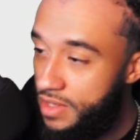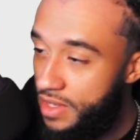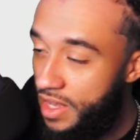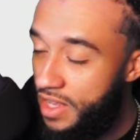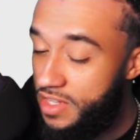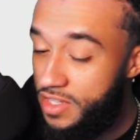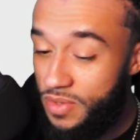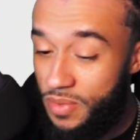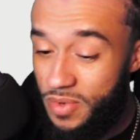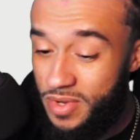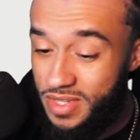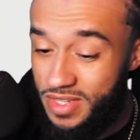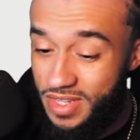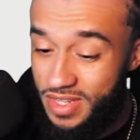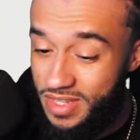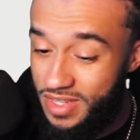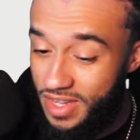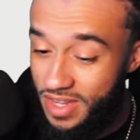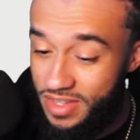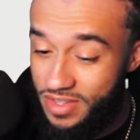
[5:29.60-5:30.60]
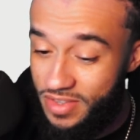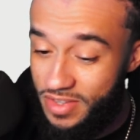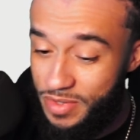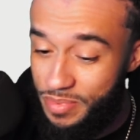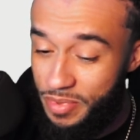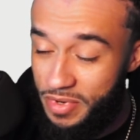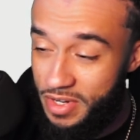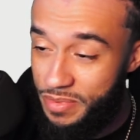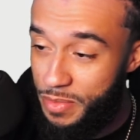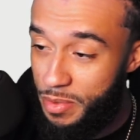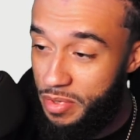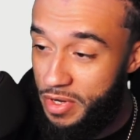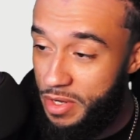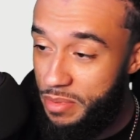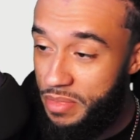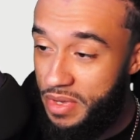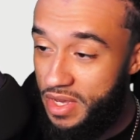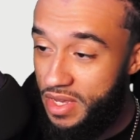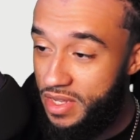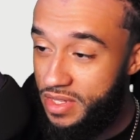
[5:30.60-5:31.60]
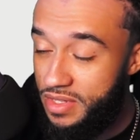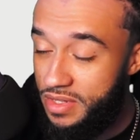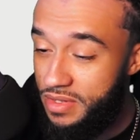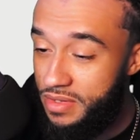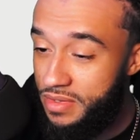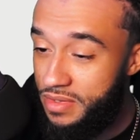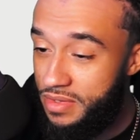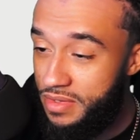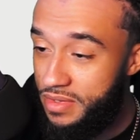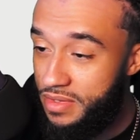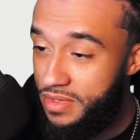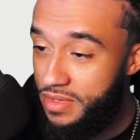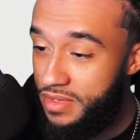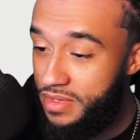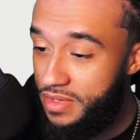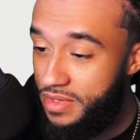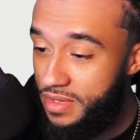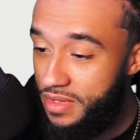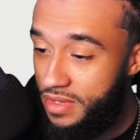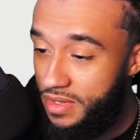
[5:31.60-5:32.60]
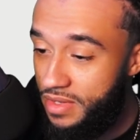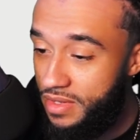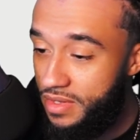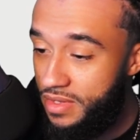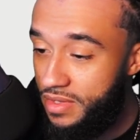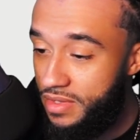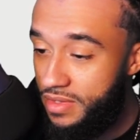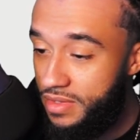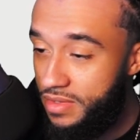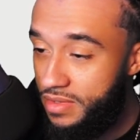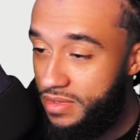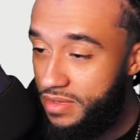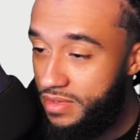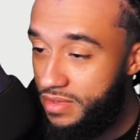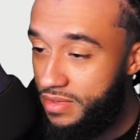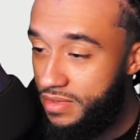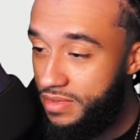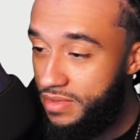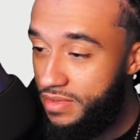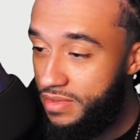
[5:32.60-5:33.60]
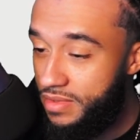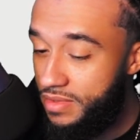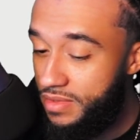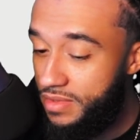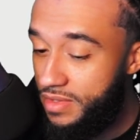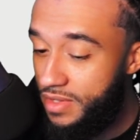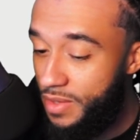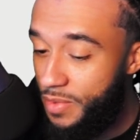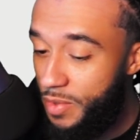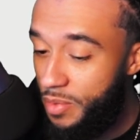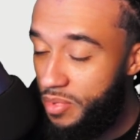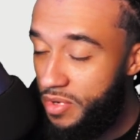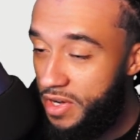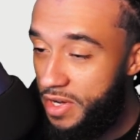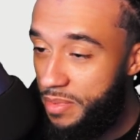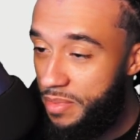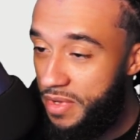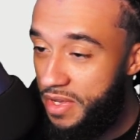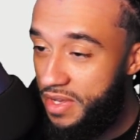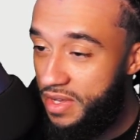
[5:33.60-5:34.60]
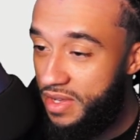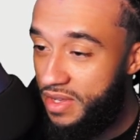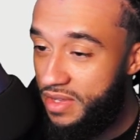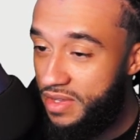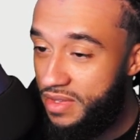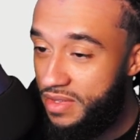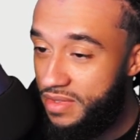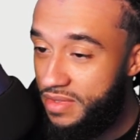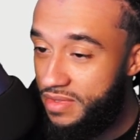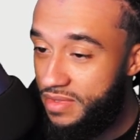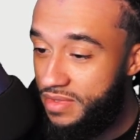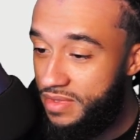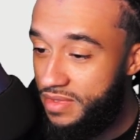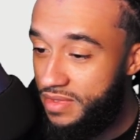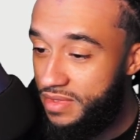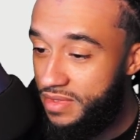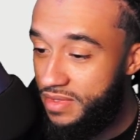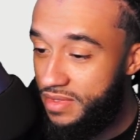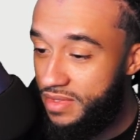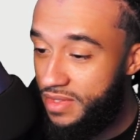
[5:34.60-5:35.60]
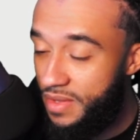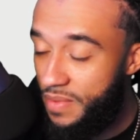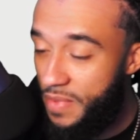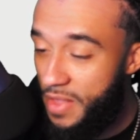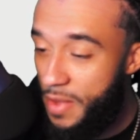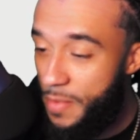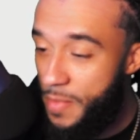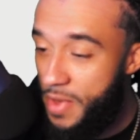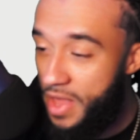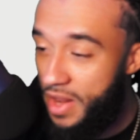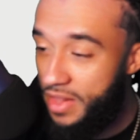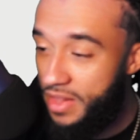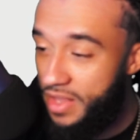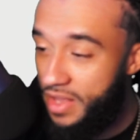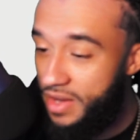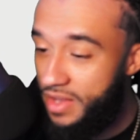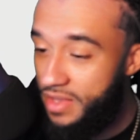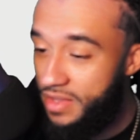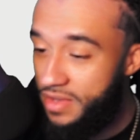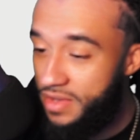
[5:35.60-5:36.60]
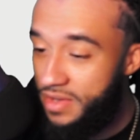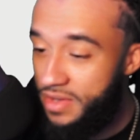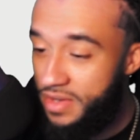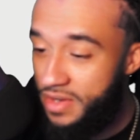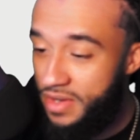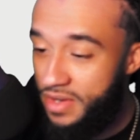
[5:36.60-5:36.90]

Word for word: And some a 160, so it's pretty, it'll be pretty big too. It'll be pretty big. I'm not mad at that either.